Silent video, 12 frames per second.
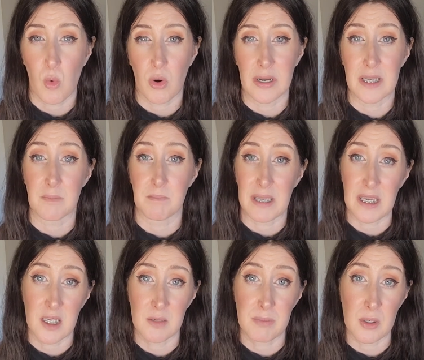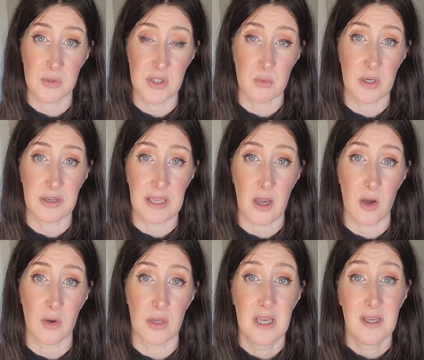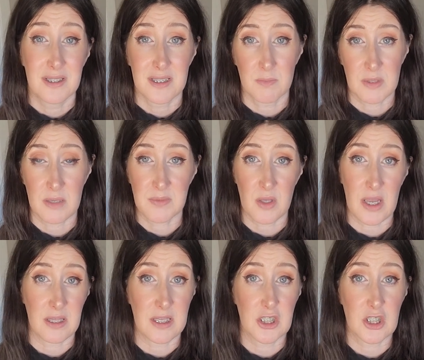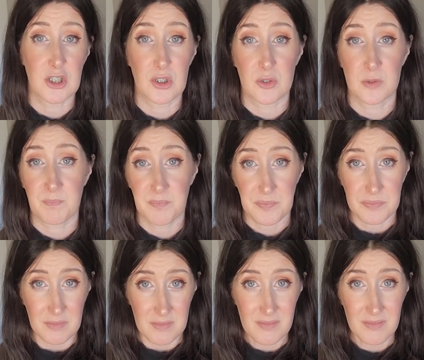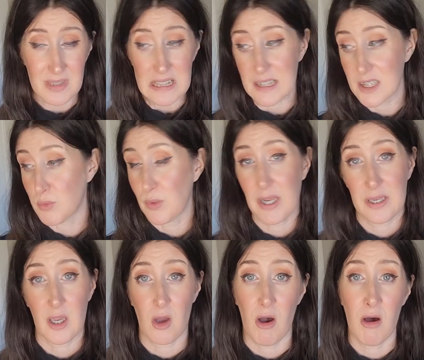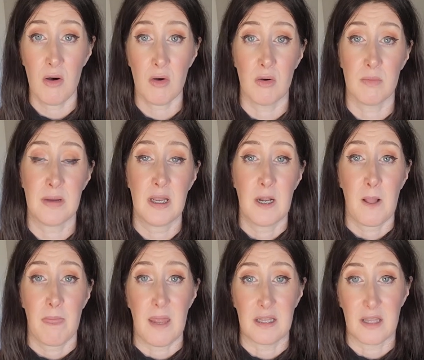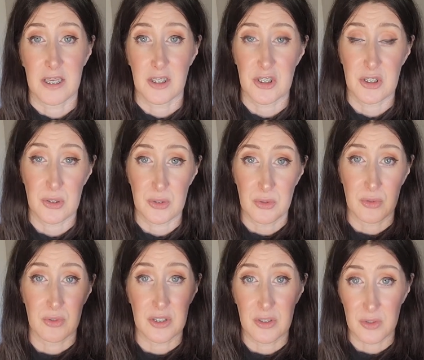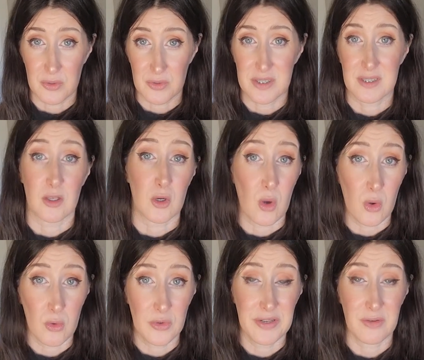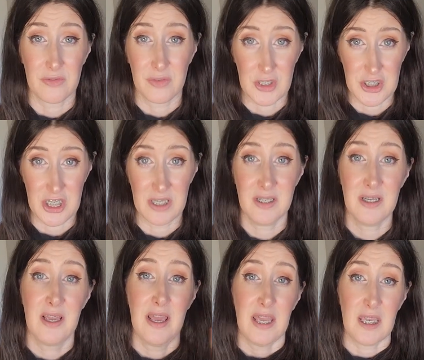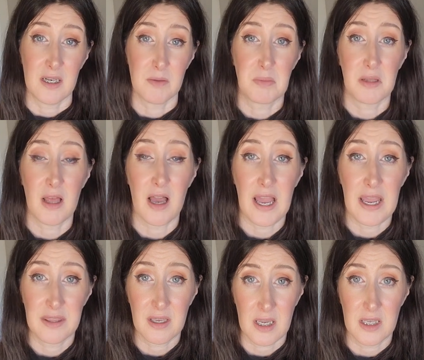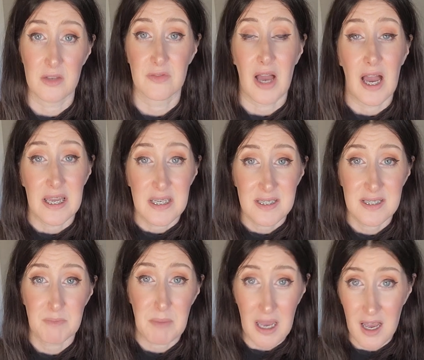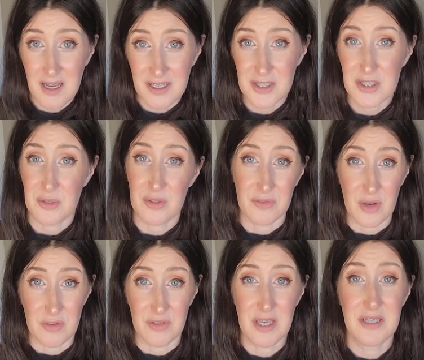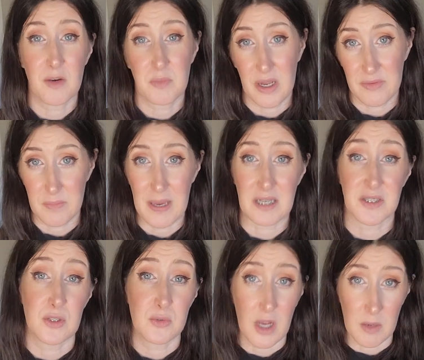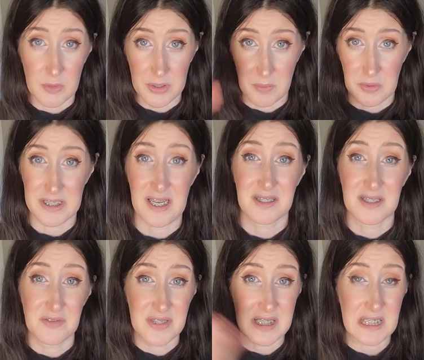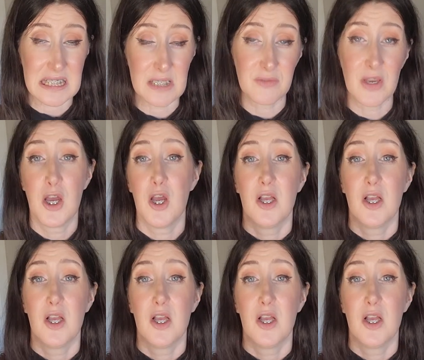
or in pain post-workout, sometimes what I like to do is when I get home, I like to use the cold version and apply the kind of ice pack to the vulva. Now, private packs do come with a protective sleeve.